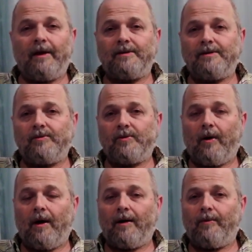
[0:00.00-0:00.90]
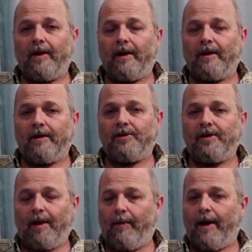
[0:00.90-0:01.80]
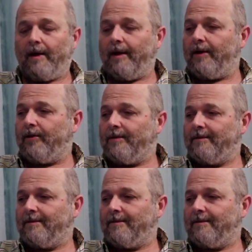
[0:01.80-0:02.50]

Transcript: and subscribe and check back later.